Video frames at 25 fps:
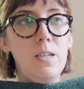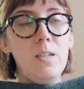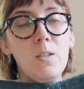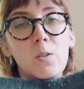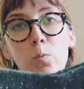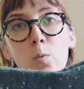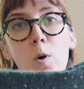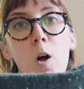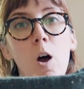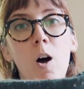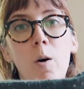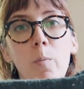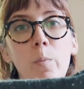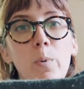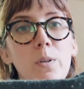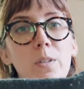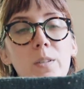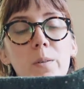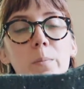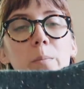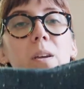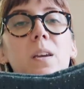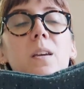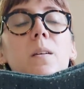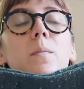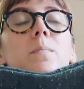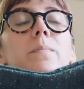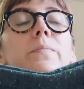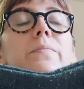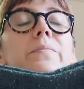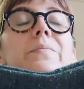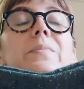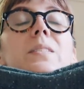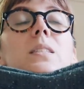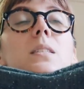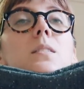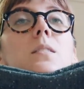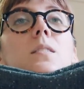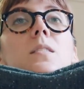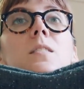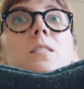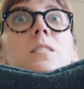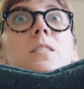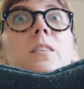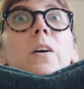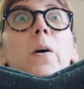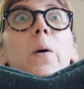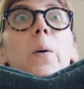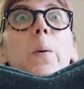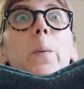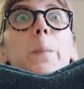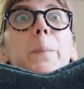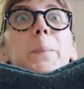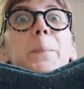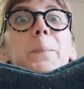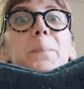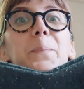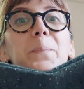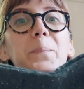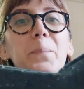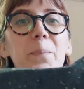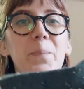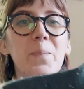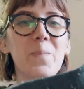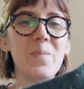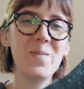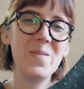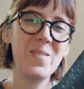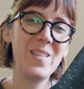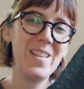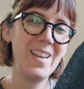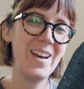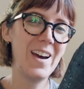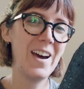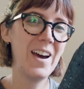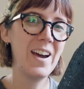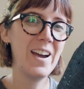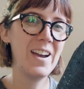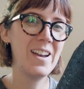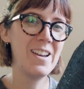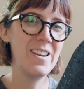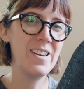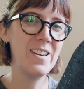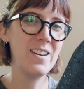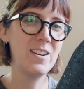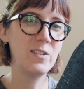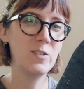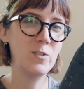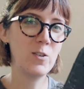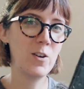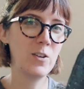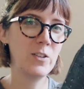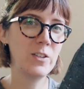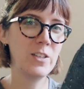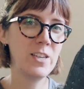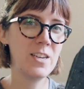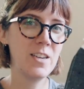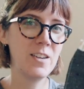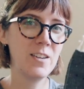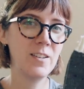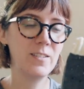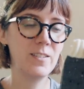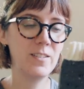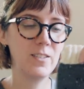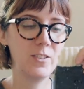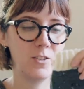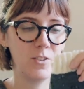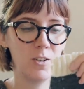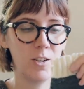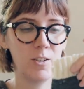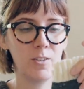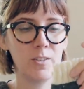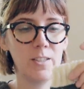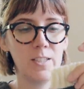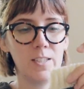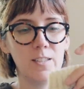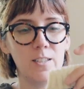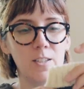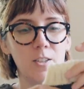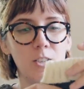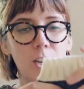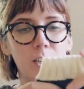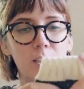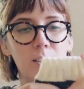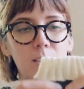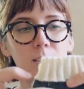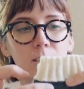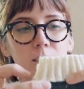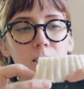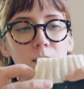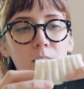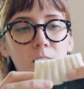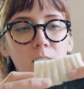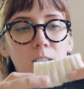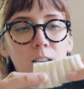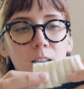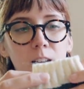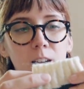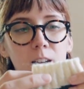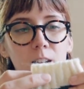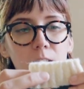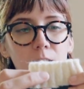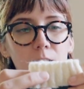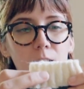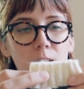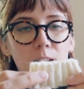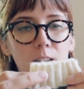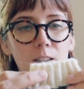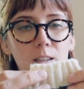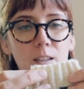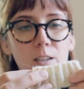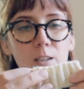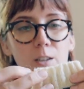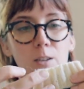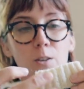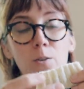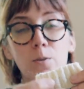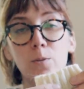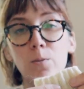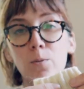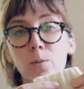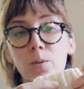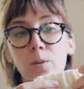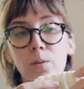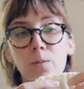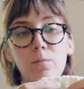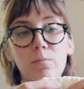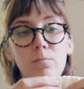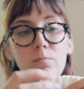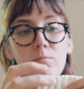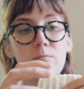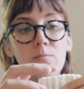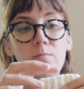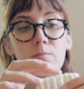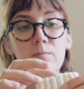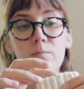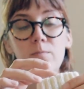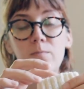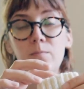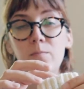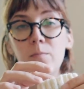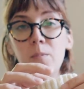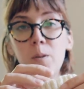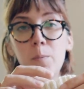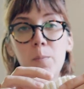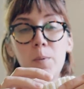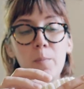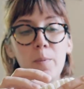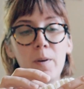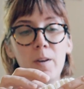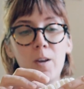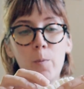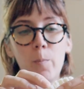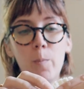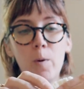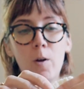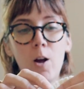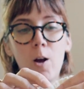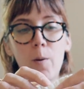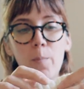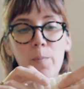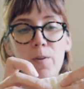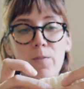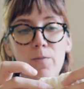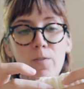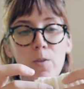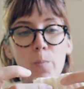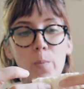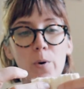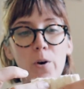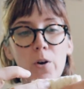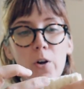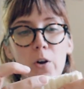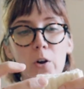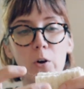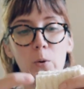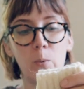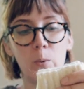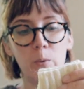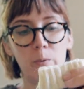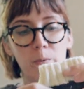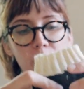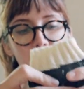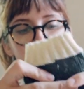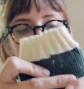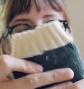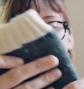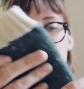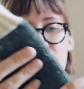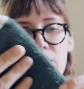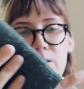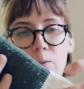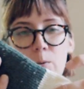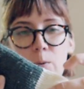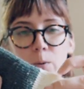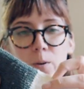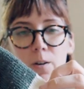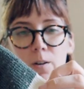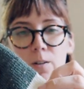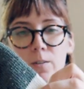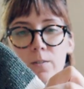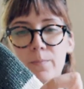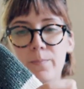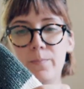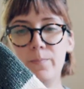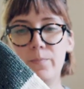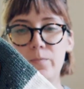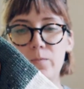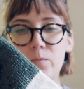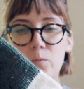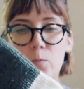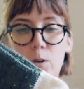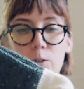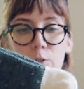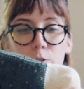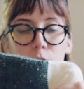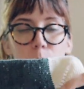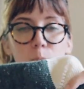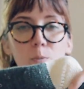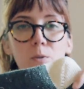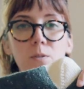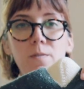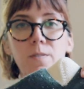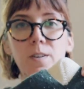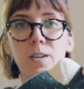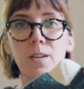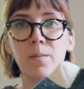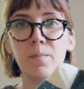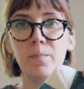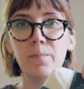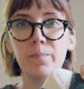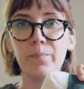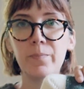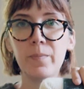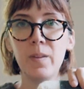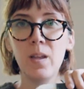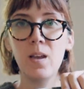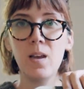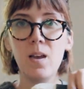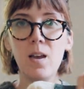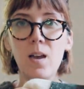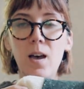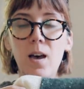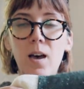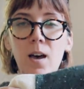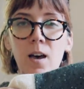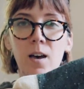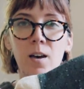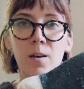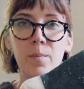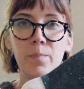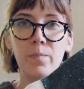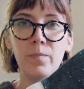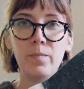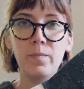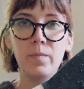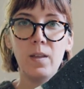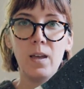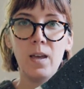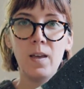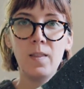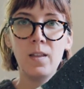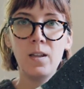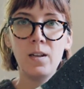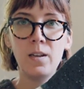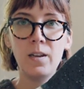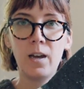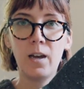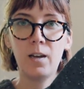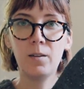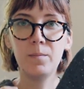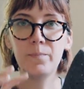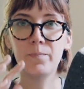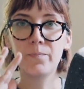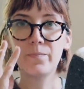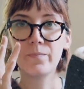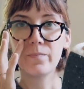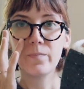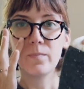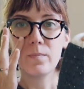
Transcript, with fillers: he's Rob to me. So I strongly, strongly suggest that you maybe pick up a copy of the book or read it or watch the movie. Um, and then, yeah,